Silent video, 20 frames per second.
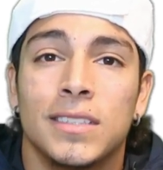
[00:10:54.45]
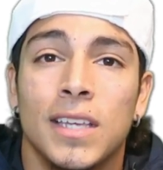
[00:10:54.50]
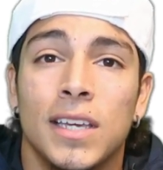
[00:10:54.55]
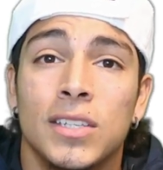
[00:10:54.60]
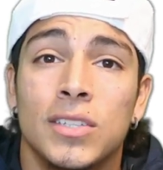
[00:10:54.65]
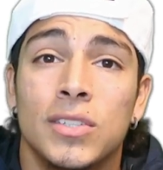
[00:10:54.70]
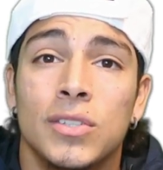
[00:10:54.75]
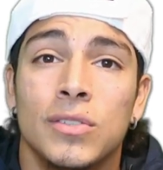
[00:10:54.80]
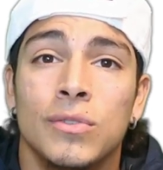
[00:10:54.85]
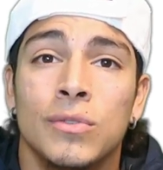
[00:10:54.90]

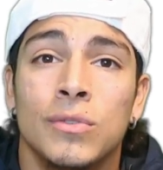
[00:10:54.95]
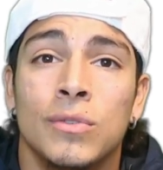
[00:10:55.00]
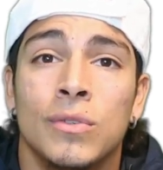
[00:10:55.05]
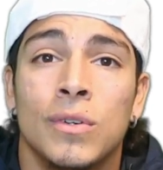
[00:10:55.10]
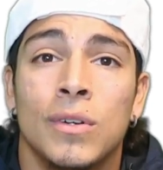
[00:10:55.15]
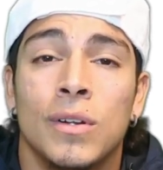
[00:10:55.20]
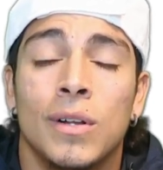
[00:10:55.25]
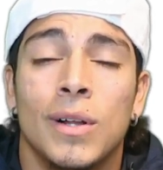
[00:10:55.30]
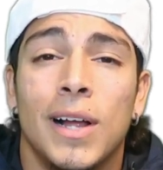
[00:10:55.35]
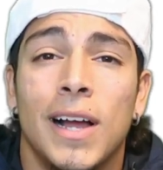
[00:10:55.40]
Thank you.
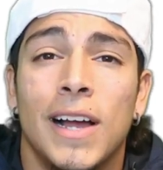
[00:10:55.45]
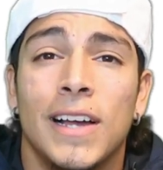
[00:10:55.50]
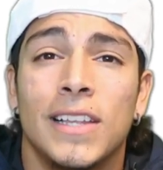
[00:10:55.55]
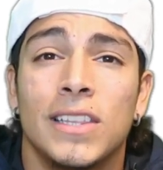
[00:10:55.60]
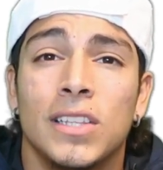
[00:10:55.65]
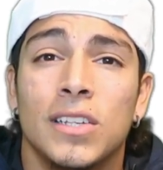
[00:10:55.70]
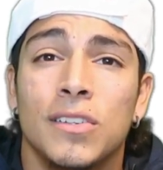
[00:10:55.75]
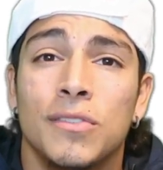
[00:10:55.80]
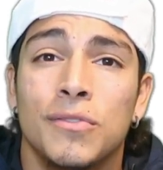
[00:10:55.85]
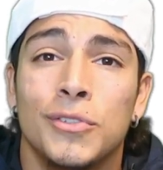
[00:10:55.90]
I
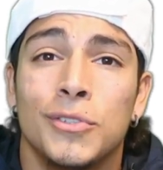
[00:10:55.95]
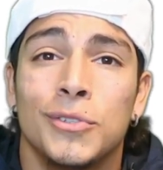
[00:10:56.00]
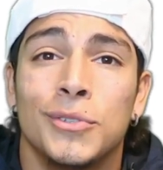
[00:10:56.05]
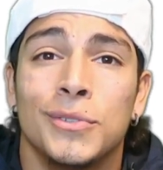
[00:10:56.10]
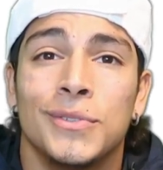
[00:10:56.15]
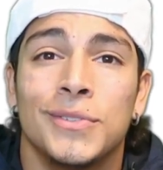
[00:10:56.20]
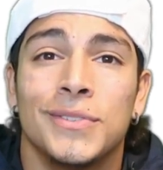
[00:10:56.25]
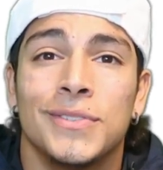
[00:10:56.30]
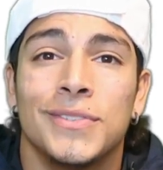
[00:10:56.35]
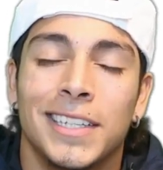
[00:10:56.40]
love you.
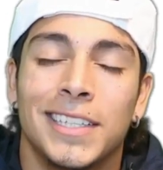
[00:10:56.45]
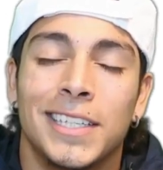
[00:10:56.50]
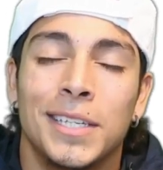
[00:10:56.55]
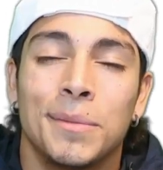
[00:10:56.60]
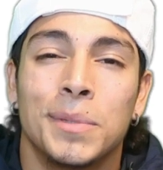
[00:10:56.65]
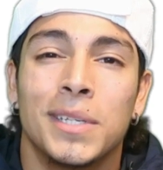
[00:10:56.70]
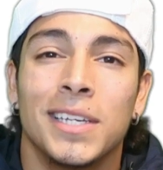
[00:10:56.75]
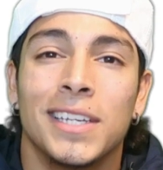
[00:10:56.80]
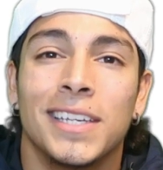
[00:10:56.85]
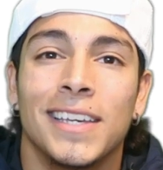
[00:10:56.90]
And
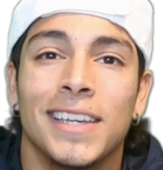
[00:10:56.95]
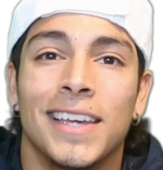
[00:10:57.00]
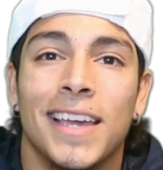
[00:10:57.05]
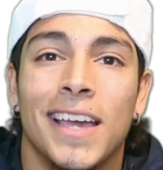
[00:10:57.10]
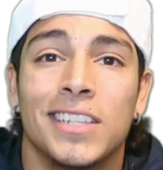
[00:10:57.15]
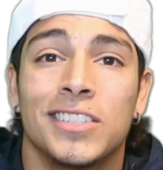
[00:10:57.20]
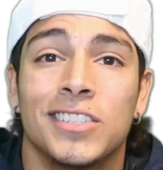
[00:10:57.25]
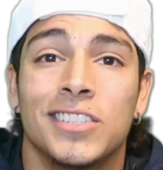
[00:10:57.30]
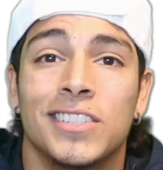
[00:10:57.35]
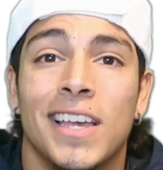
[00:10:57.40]
keep kicking
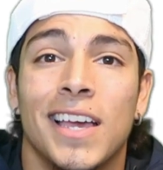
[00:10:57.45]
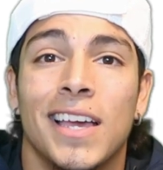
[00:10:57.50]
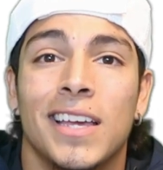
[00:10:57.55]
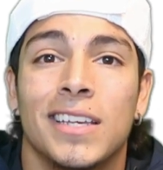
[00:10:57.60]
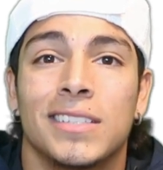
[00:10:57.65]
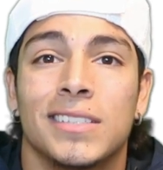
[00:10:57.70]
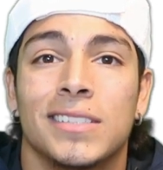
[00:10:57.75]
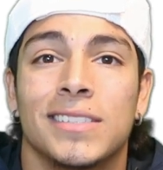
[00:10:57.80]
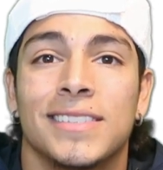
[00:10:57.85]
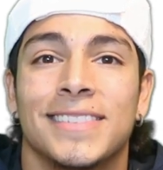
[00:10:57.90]
cancer's
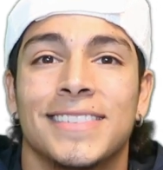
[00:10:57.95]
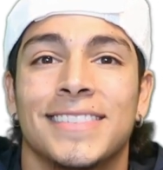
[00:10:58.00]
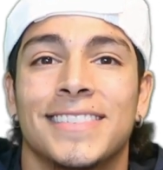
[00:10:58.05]
ass.